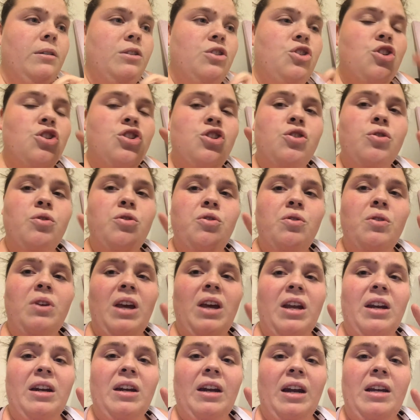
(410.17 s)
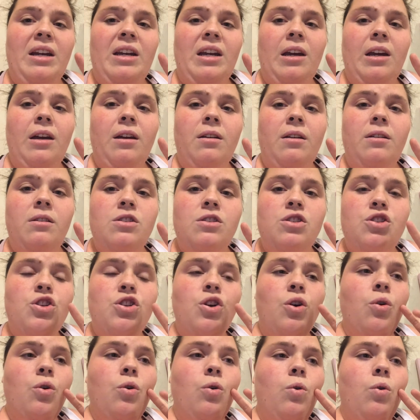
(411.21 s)
just so you get an idea.
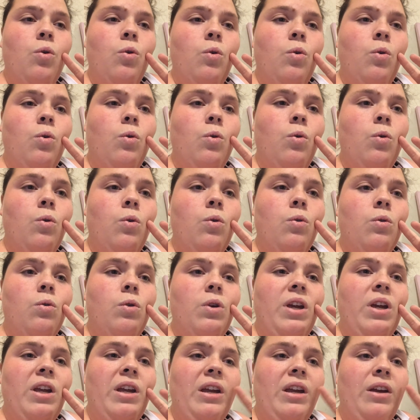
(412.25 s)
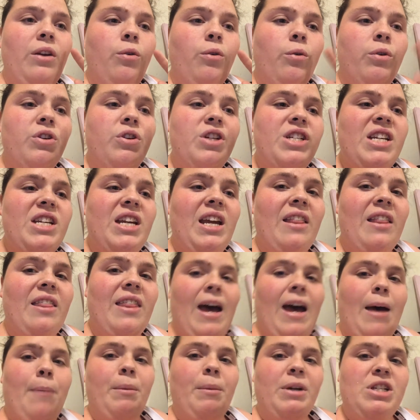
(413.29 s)
So in order to get
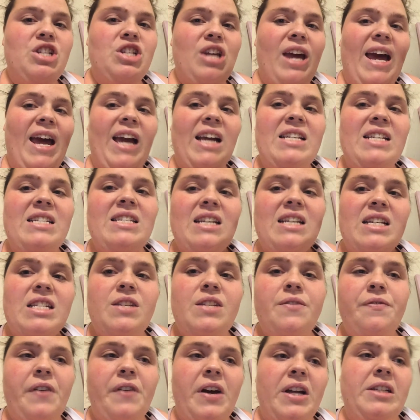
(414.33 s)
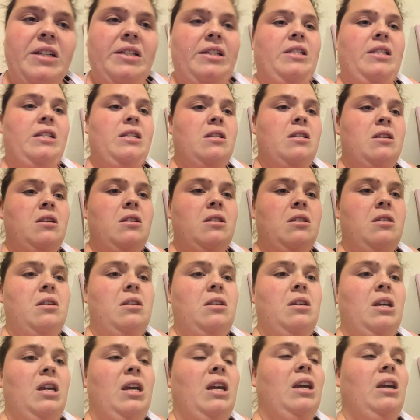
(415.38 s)
that much excess funds,
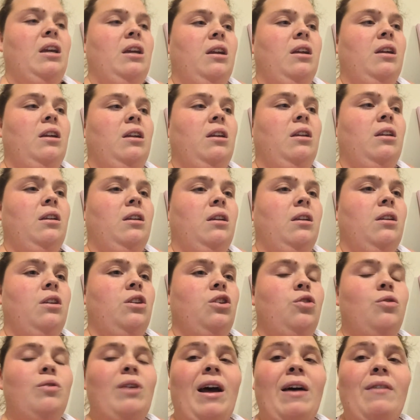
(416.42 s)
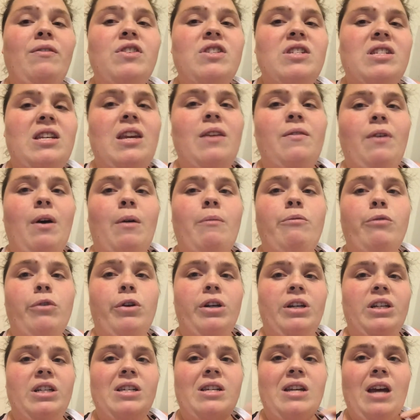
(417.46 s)
and you'd have to save up for
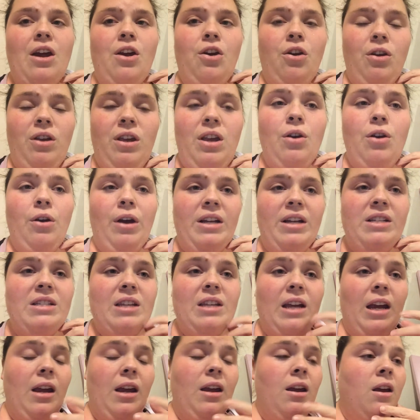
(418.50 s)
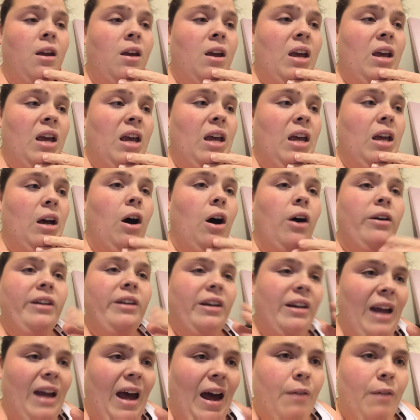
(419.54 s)
an entire year, I'd say, on
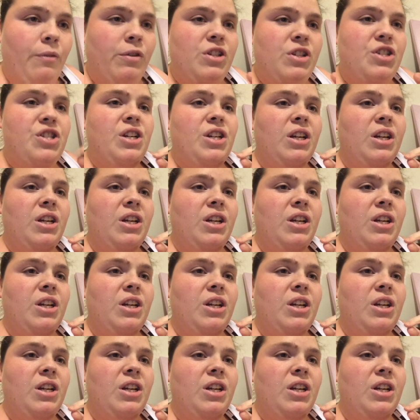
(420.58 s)
an average